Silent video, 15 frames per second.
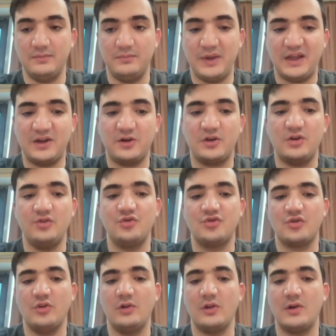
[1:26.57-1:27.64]
better
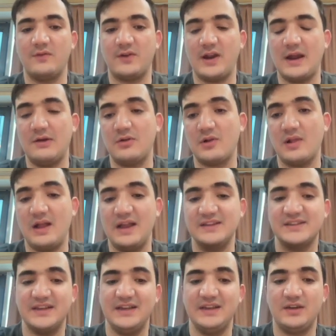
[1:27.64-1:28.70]
control over how
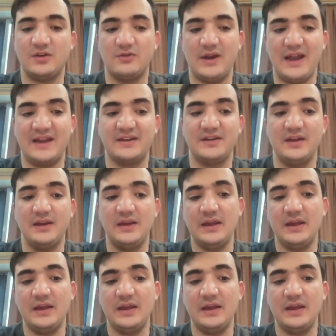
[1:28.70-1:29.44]
clients interact